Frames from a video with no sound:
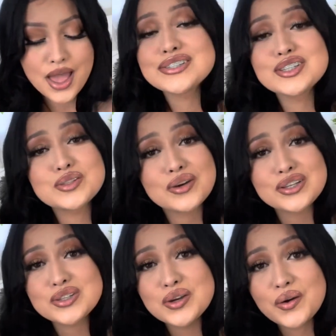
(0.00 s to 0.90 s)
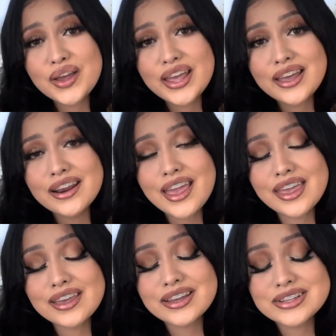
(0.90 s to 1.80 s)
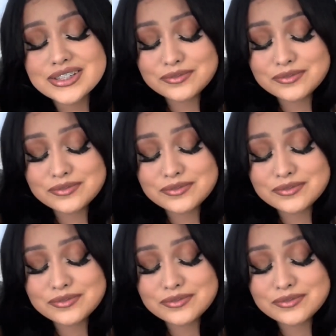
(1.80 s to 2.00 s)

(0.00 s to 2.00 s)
Just wanted to go ahead and